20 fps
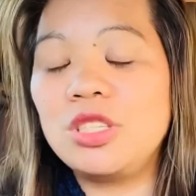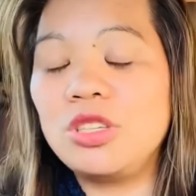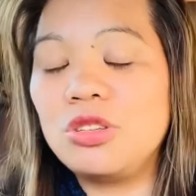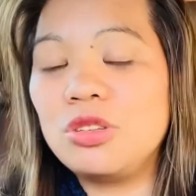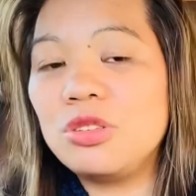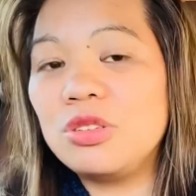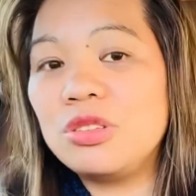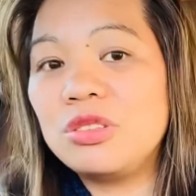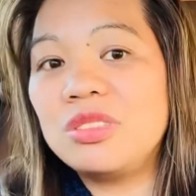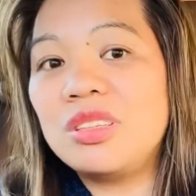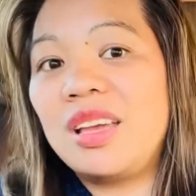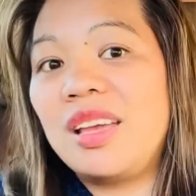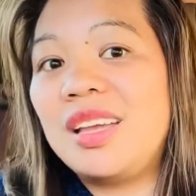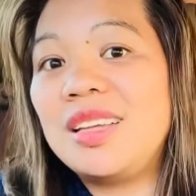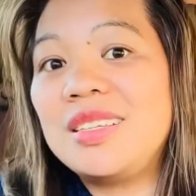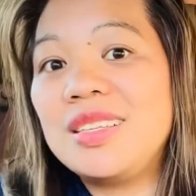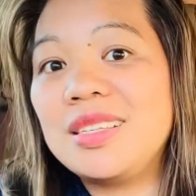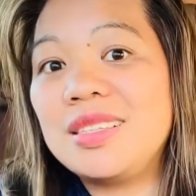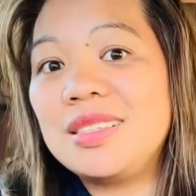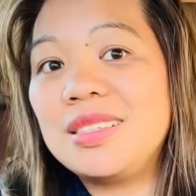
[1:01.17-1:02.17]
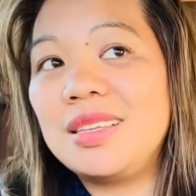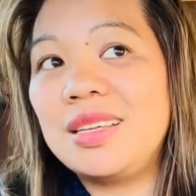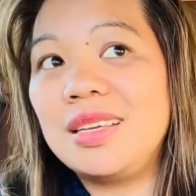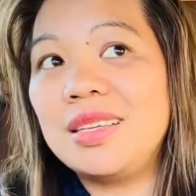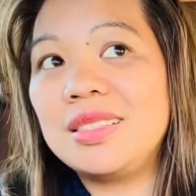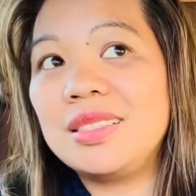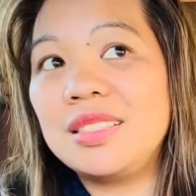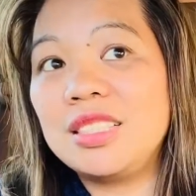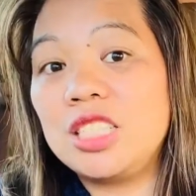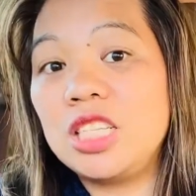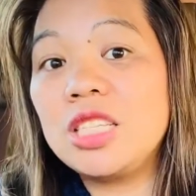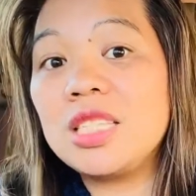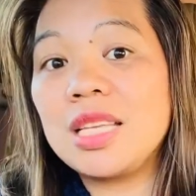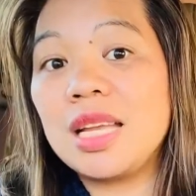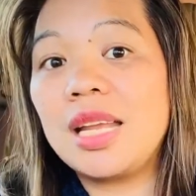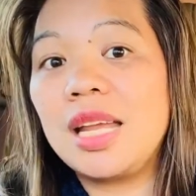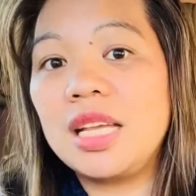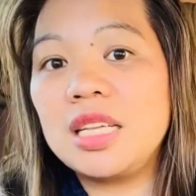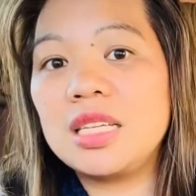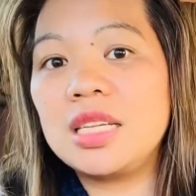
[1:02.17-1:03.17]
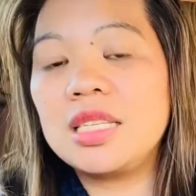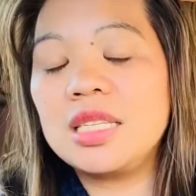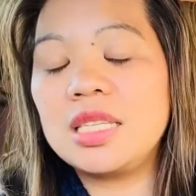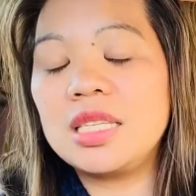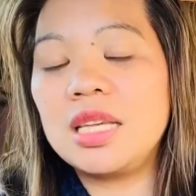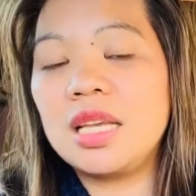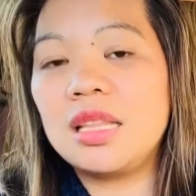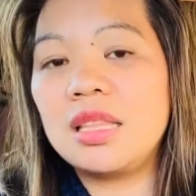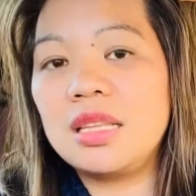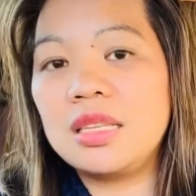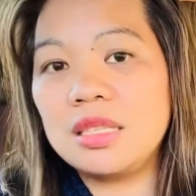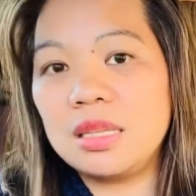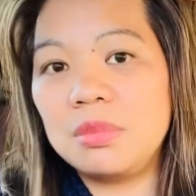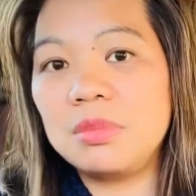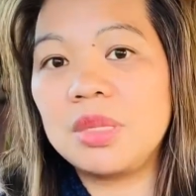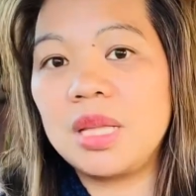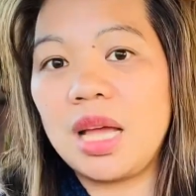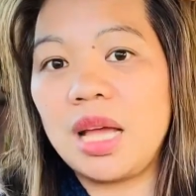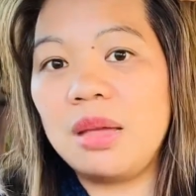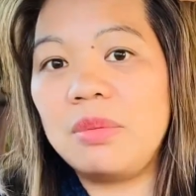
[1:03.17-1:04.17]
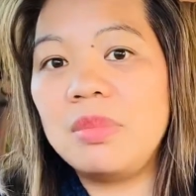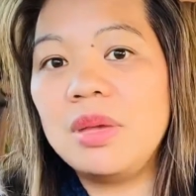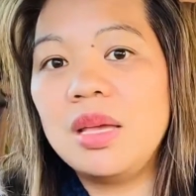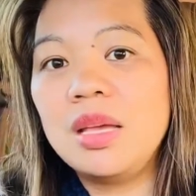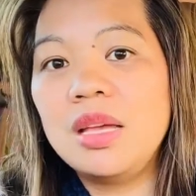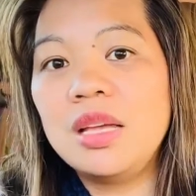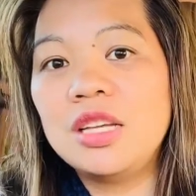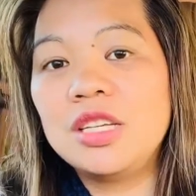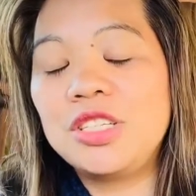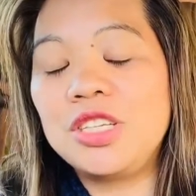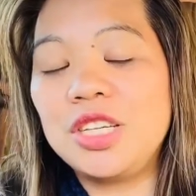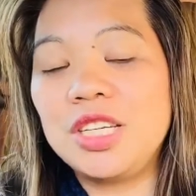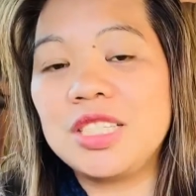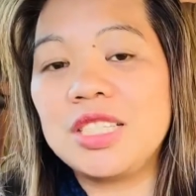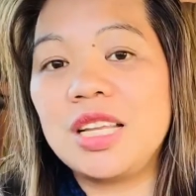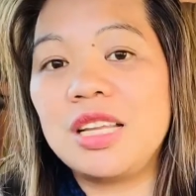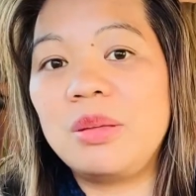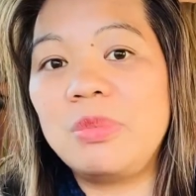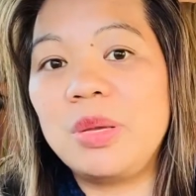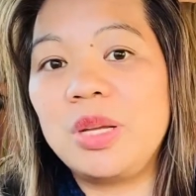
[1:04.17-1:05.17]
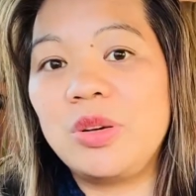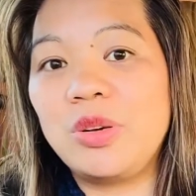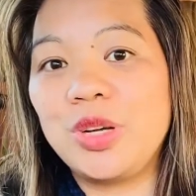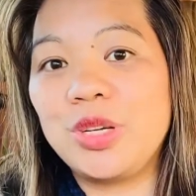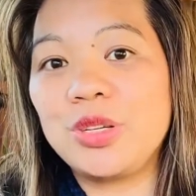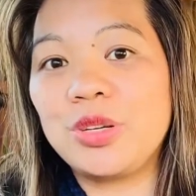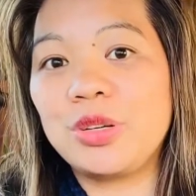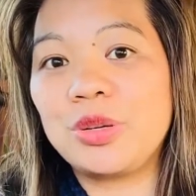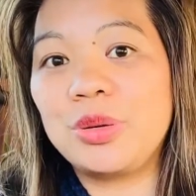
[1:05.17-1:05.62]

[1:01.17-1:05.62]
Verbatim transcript: you know, the agencies, she's an agency at the same time, she's an immigration